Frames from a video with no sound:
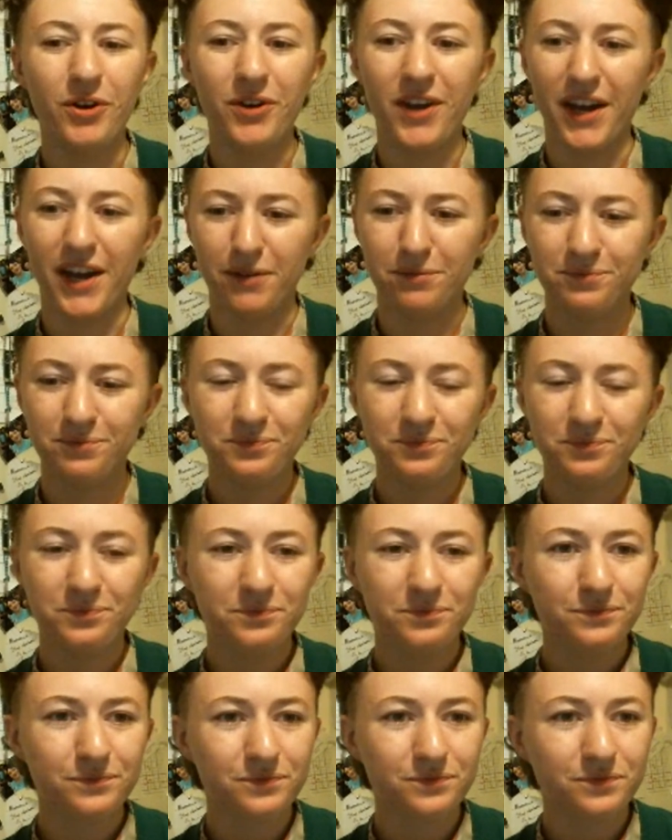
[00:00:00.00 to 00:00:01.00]
Okay.
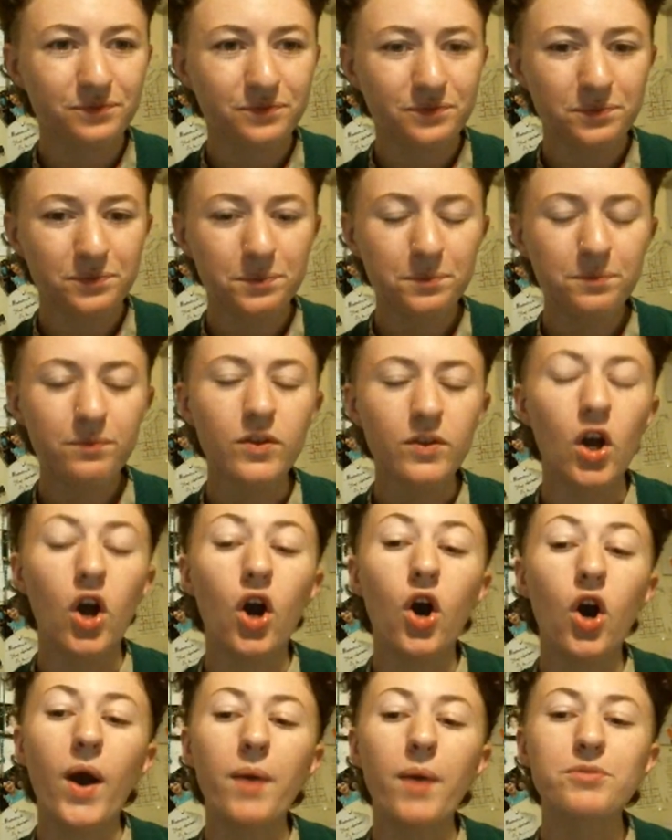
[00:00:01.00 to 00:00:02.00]

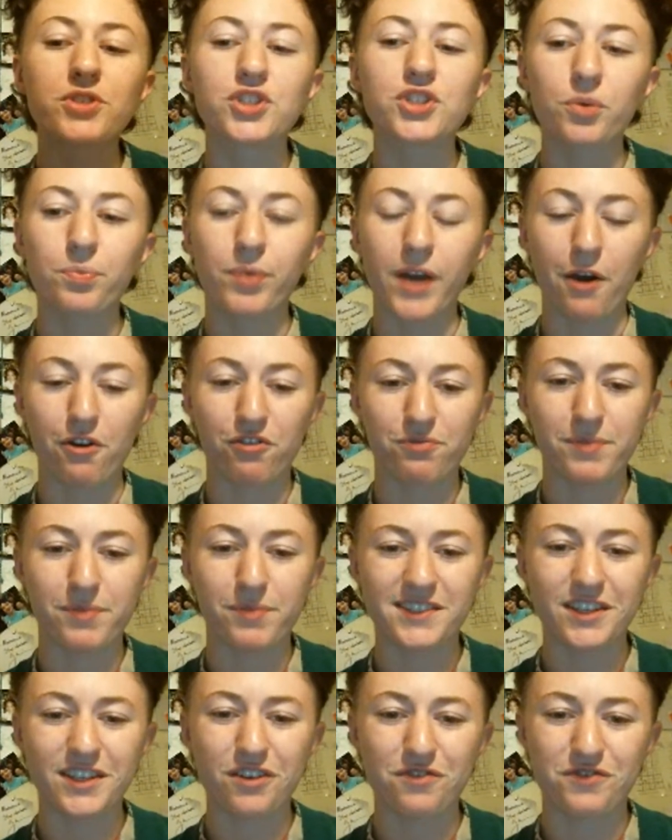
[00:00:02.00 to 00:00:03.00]
Oh, I'm so proud of
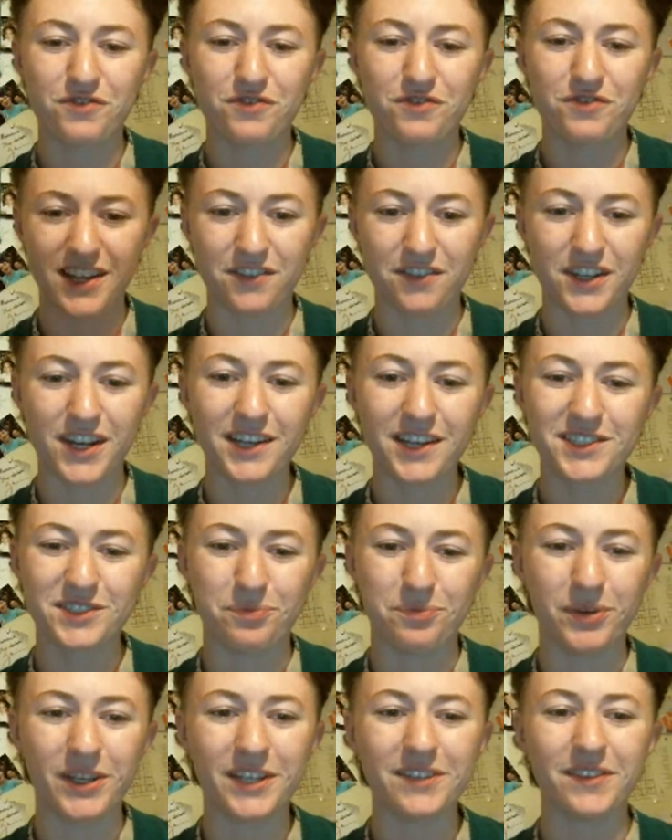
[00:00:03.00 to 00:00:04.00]
myself. The
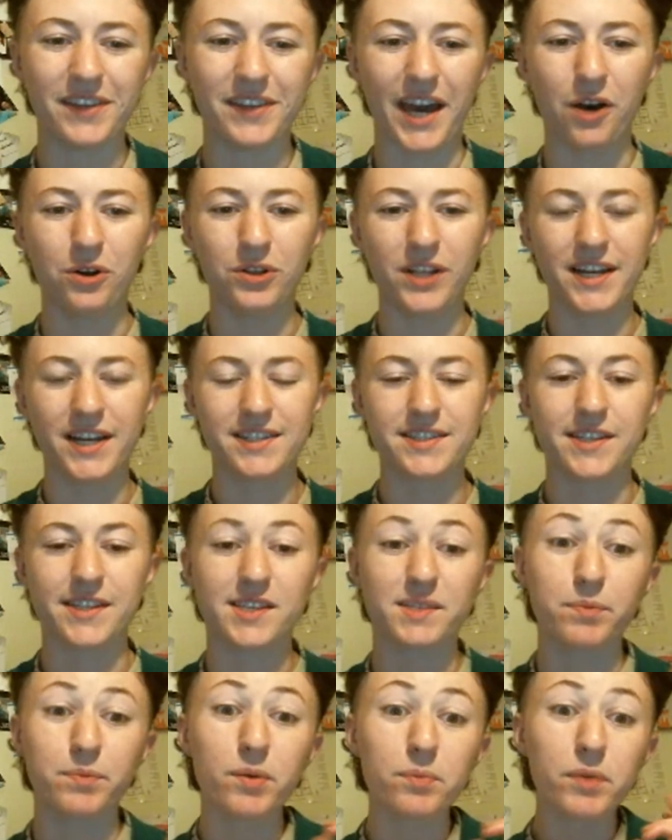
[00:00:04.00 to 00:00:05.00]
next beat in the outline
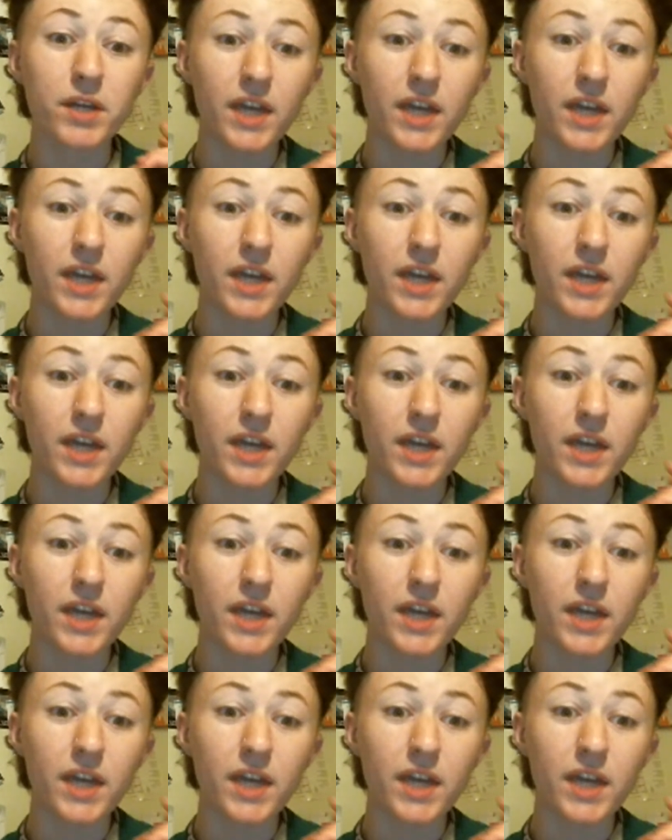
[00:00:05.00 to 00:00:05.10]
says, but